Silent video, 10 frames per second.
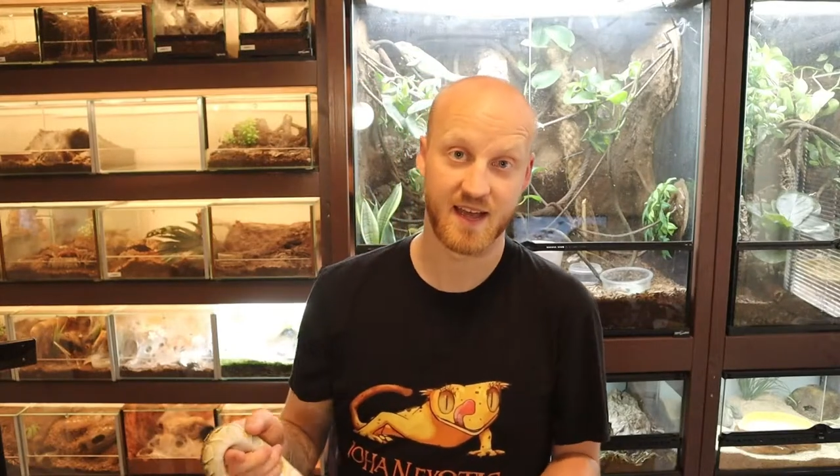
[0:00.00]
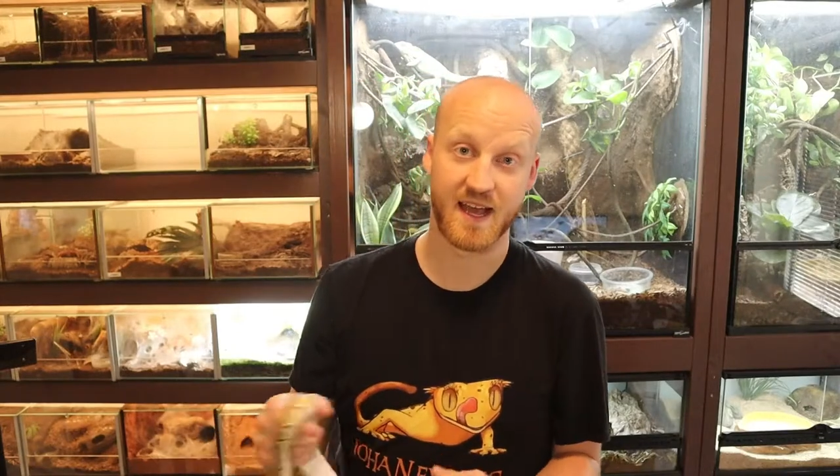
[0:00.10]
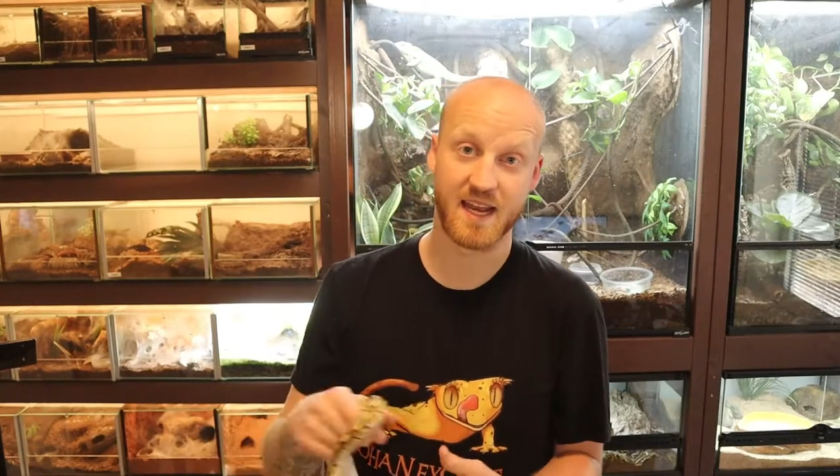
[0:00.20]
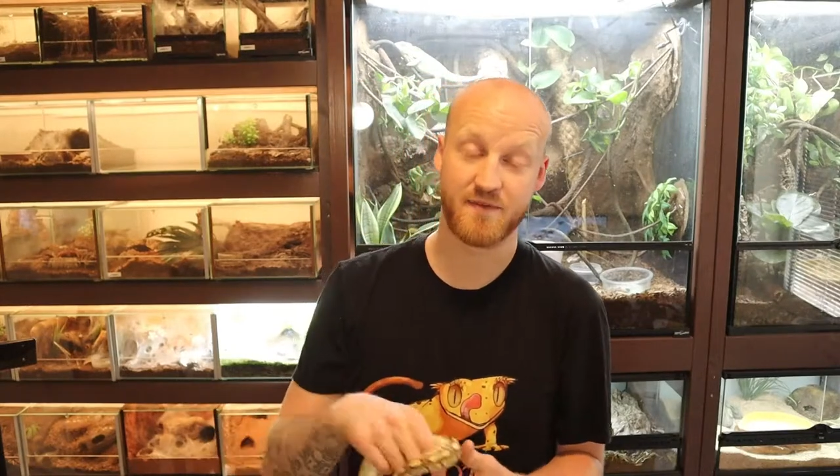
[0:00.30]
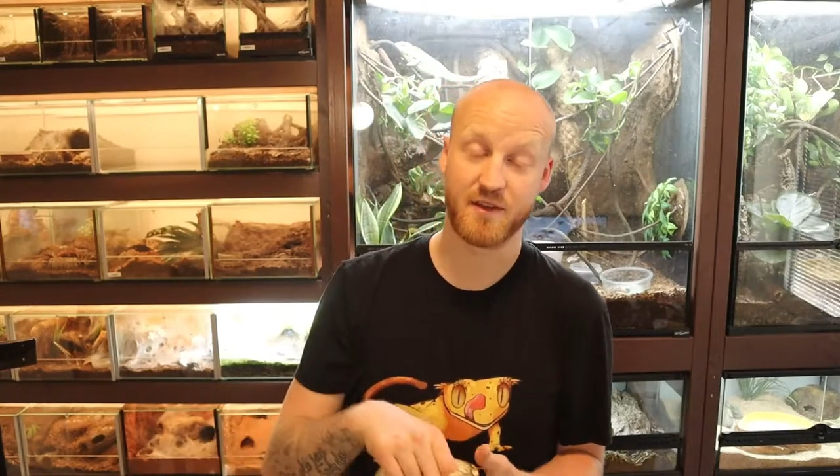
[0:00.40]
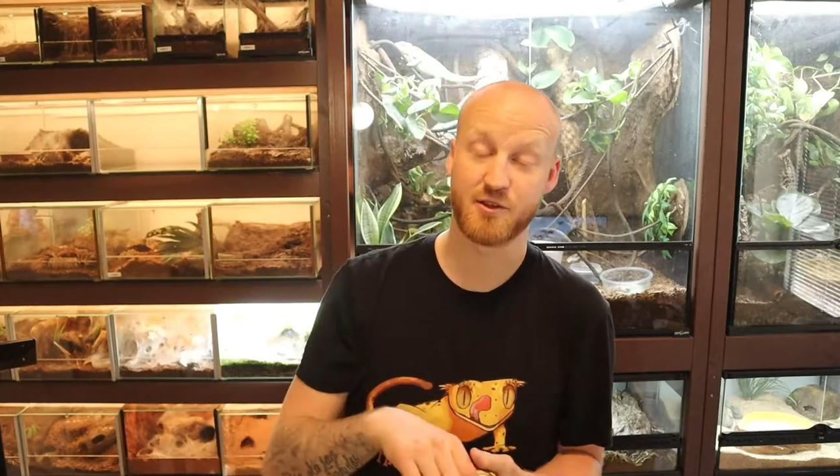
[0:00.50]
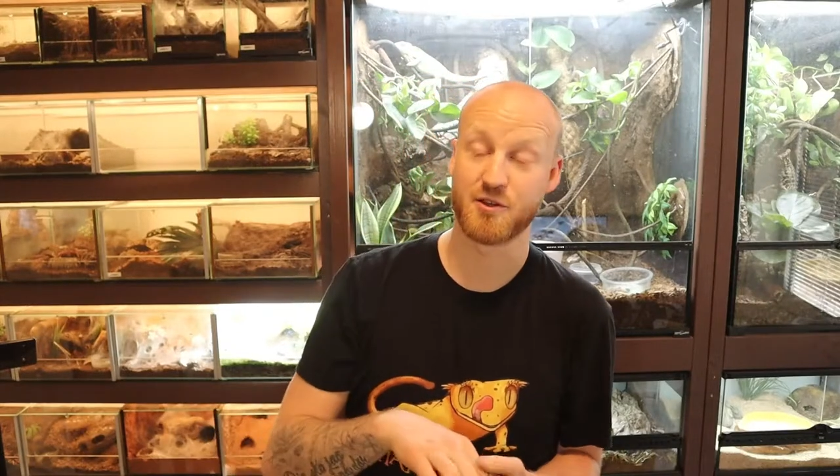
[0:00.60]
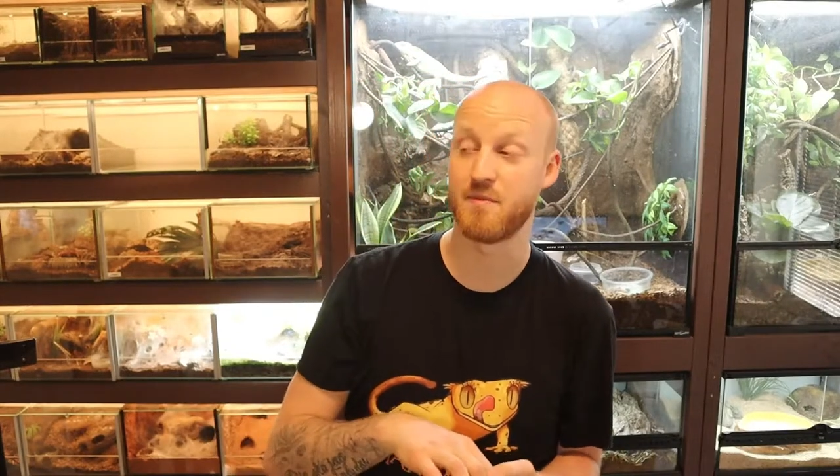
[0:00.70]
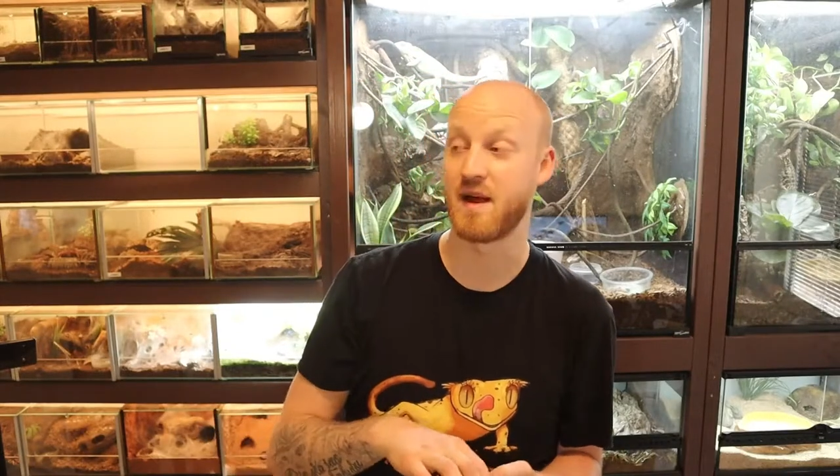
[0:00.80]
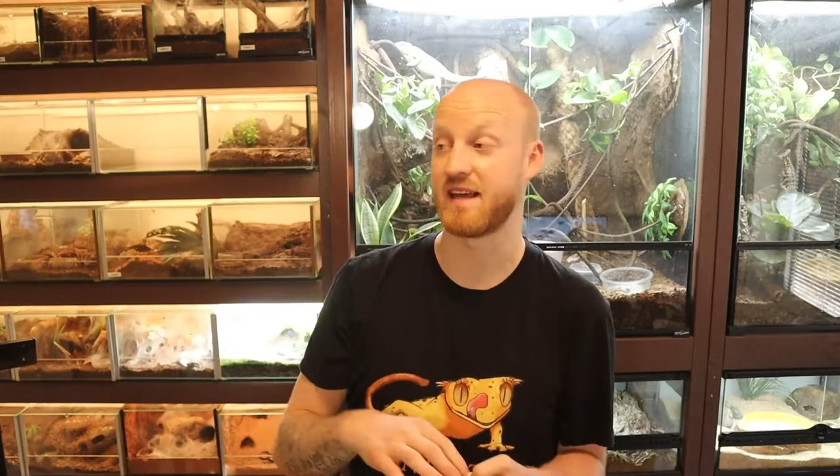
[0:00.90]
and if I could
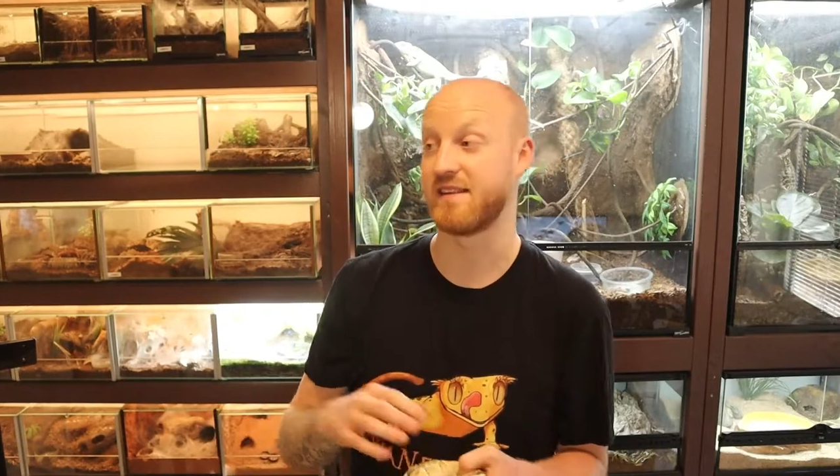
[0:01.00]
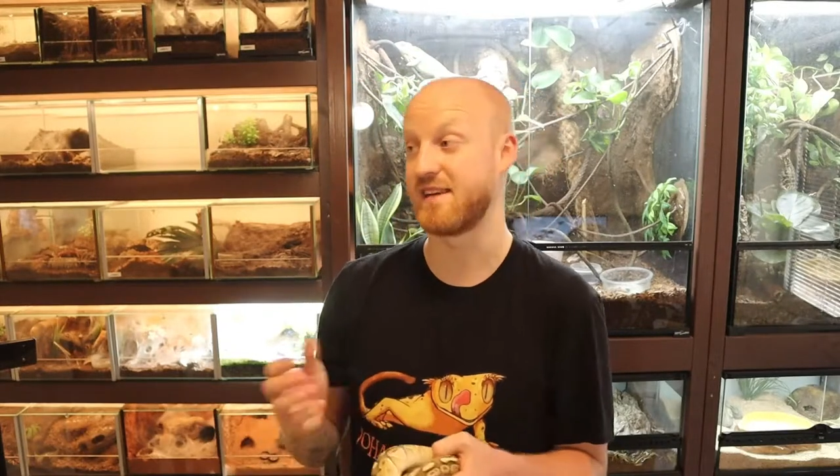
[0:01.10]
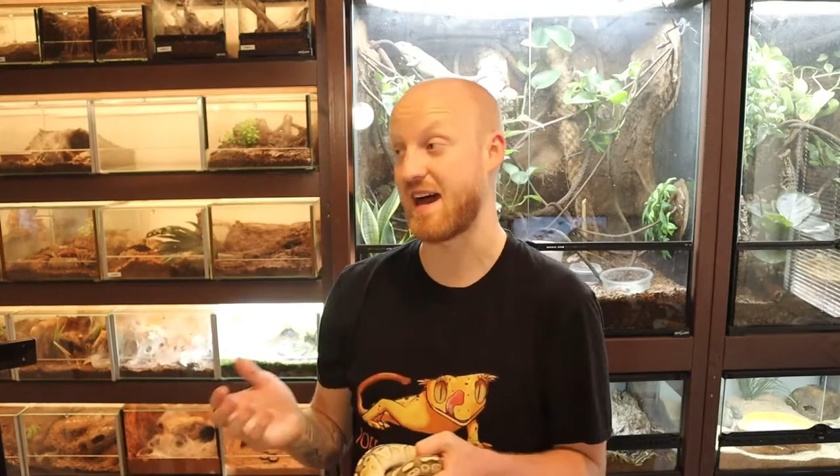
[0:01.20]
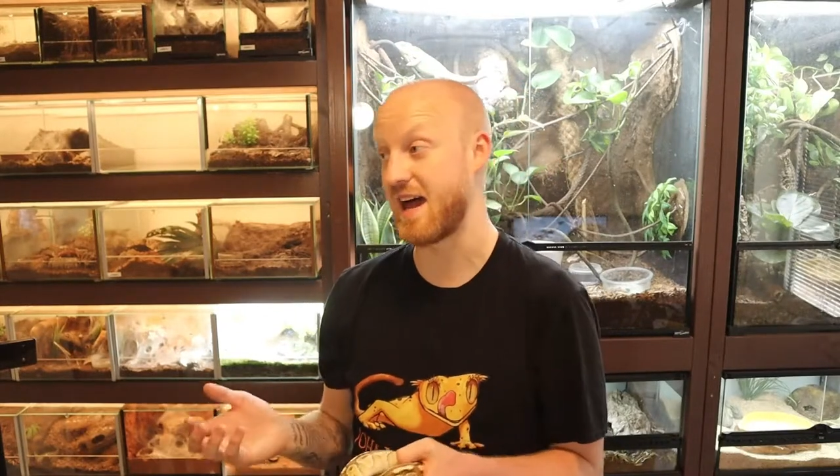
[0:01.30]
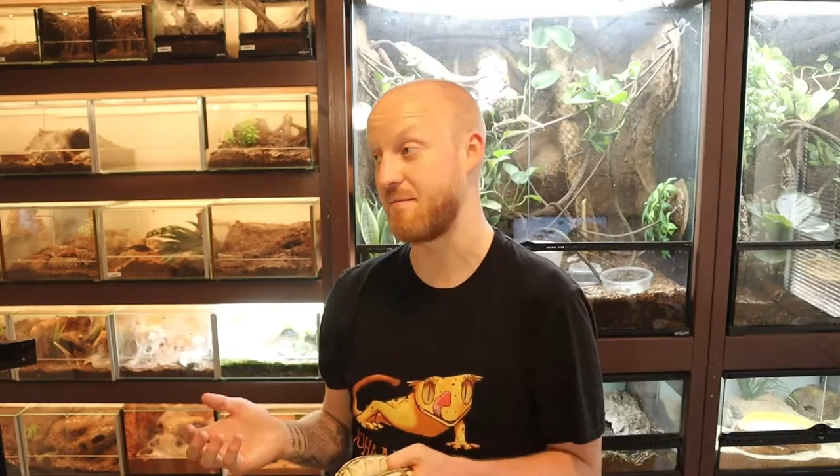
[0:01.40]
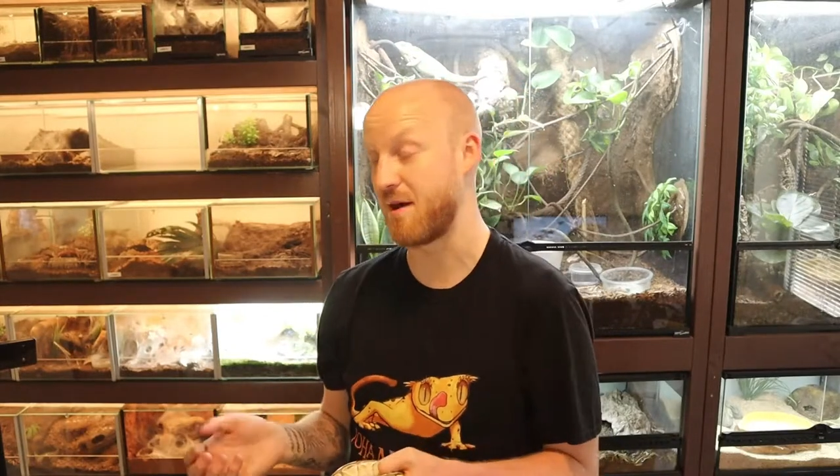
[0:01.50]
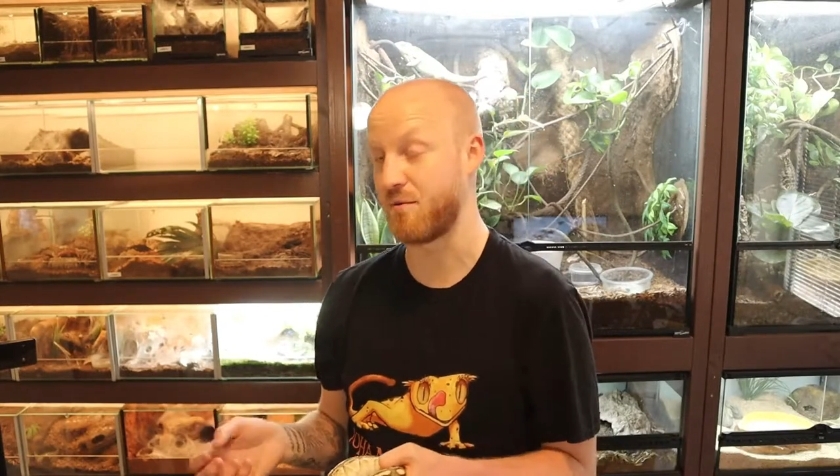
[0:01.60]
go back in time I